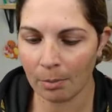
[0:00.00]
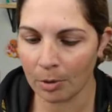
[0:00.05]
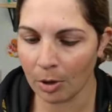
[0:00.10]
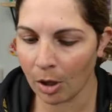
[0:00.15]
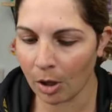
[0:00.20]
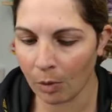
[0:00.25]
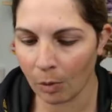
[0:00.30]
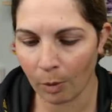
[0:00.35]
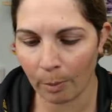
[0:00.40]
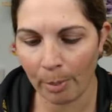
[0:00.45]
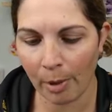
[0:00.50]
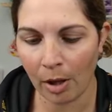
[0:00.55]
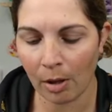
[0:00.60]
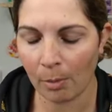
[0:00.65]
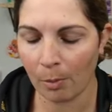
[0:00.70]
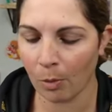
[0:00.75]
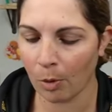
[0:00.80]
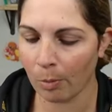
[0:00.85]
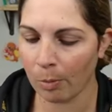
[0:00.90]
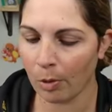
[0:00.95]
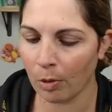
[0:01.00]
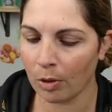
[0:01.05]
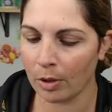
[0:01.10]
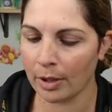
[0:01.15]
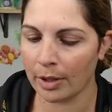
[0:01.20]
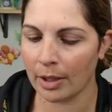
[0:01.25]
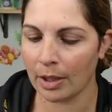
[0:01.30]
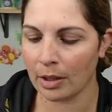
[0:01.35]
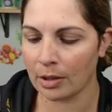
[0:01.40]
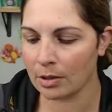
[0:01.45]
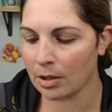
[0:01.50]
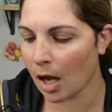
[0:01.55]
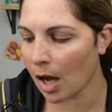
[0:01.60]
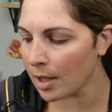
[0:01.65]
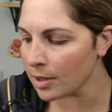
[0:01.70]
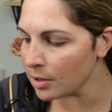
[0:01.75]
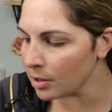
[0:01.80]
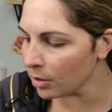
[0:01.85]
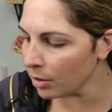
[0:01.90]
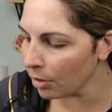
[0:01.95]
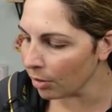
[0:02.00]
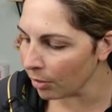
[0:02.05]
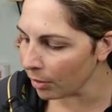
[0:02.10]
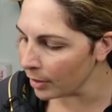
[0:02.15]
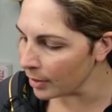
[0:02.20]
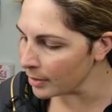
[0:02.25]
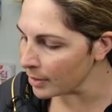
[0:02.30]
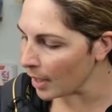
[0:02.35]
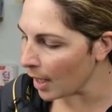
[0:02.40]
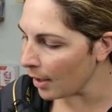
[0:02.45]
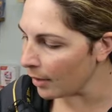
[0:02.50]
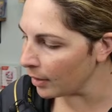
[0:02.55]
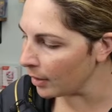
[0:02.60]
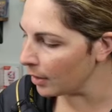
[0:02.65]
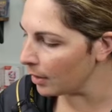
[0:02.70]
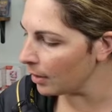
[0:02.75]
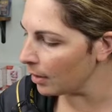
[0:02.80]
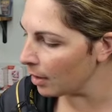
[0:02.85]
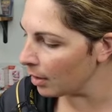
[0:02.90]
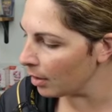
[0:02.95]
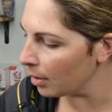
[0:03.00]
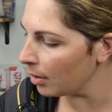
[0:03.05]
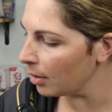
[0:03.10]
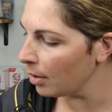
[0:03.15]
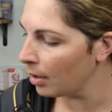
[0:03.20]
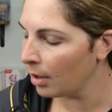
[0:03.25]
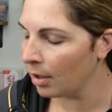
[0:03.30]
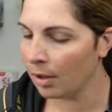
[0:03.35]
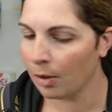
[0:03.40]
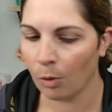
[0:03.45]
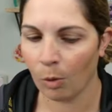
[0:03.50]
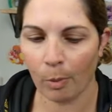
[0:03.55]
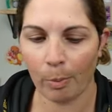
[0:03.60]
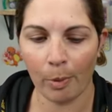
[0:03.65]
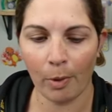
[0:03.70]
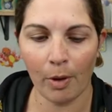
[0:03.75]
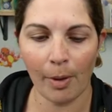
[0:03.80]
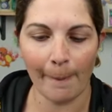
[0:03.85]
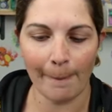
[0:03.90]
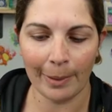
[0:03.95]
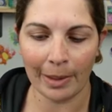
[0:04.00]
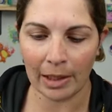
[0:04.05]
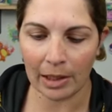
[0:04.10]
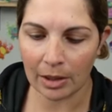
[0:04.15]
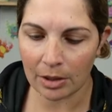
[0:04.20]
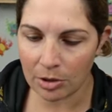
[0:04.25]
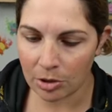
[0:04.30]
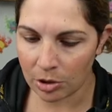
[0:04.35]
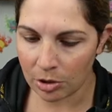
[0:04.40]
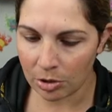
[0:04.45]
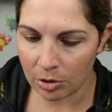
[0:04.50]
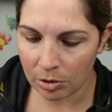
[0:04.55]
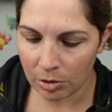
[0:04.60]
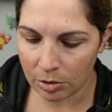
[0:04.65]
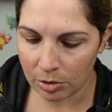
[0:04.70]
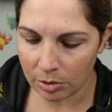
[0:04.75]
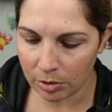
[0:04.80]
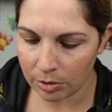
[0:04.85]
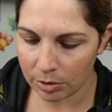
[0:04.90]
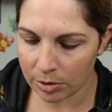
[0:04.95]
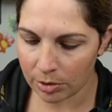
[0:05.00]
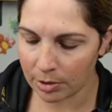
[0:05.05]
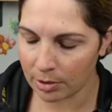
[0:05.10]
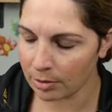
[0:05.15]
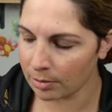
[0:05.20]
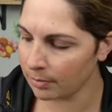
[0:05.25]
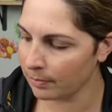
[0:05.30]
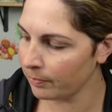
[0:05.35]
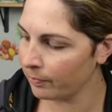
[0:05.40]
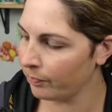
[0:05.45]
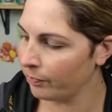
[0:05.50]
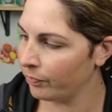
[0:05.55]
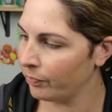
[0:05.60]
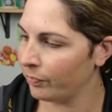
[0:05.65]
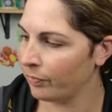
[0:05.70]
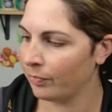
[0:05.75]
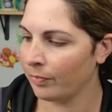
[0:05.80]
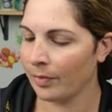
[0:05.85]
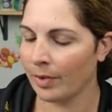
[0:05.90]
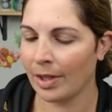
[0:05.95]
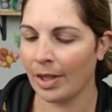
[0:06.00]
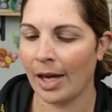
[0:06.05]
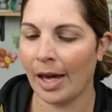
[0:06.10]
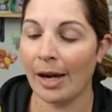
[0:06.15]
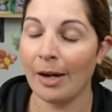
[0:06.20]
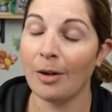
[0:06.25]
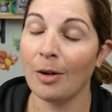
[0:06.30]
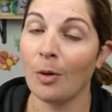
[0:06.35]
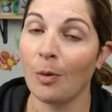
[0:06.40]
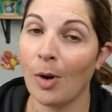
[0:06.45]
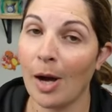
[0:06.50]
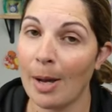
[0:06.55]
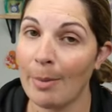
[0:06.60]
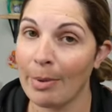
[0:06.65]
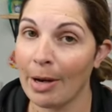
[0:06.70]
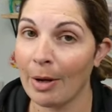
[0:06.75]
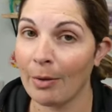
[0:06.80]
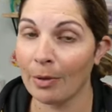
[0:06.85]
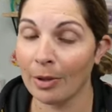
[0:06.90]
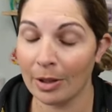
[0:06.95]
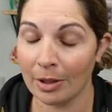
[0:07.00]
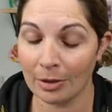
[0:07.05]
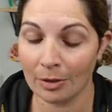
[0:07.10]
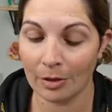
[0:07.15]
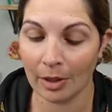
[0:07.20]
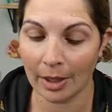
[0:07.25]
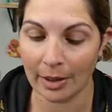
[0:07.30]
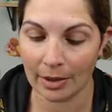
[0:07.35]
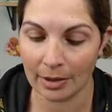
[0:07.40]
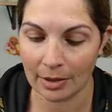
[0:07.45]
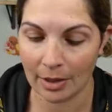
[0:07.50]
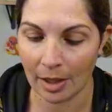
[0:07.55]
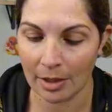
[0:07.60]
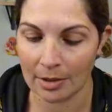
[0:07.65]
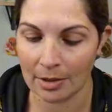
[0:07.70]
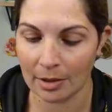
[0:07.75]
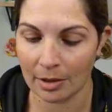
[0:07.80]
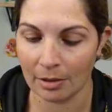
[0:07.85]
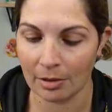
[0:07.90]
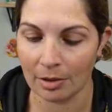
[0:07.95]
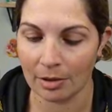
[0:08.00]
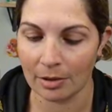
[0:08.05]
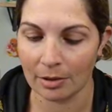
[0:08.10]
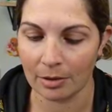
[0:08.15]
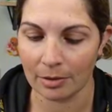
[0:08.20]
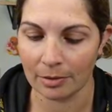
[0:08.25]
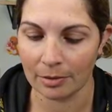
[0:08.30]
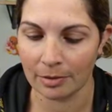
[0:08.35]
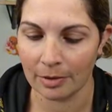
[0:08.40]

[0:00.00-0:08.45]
Look, we're, pu we're pulling Tatsuguris out here. We're pulling Pikachus. I don't know why, but I really do like the Tatsugiri too.